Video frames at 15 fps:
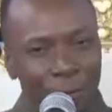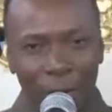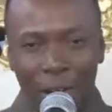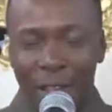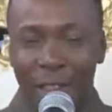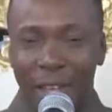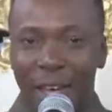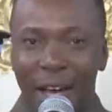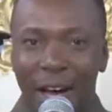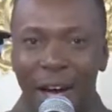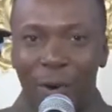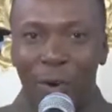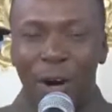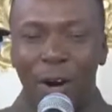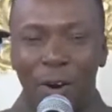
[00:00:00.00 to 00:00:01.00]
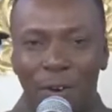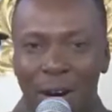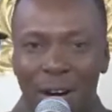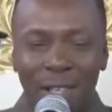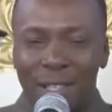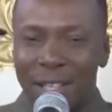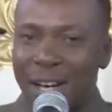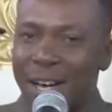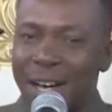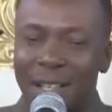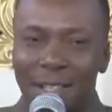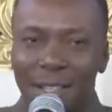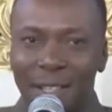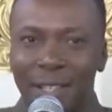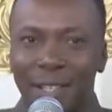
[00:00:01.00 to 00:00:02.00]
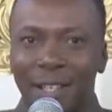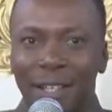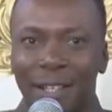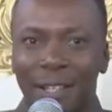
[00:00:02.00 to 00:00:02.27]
fedha ya kwa wazazi.